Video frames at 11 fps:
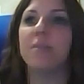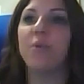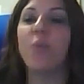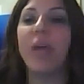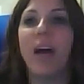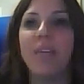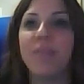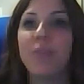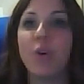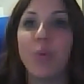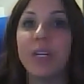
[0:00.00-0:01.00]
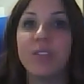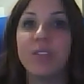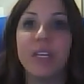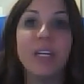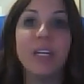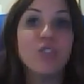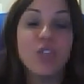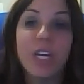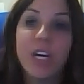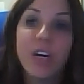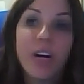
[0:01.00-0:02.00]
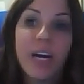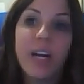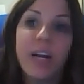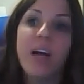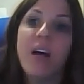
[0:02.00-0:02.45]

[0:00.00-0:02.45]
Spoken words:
I mean, we have careers in engineering,